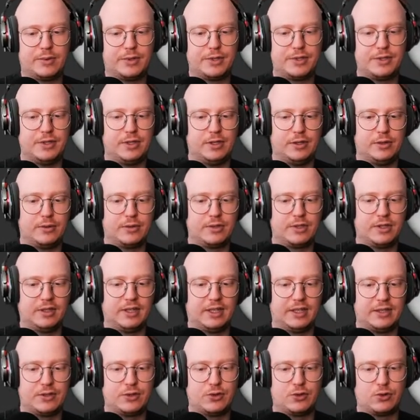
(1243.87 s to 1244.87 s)
What is he using
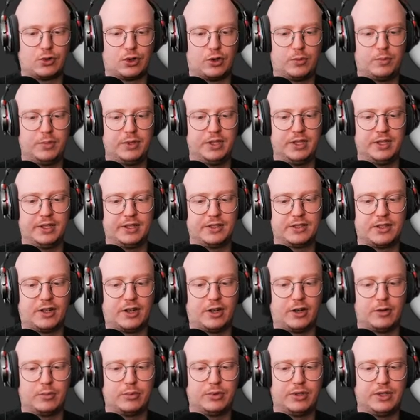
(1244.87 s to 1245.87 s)
that is dropping an
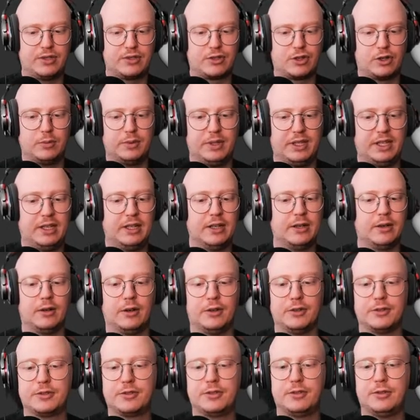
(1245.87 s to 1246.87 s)
entire pre-sculpted ear
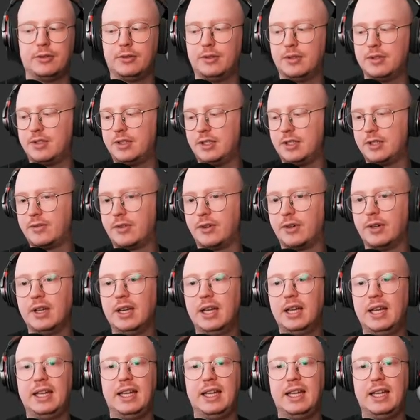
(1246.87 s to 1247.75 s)
onto the Caesar?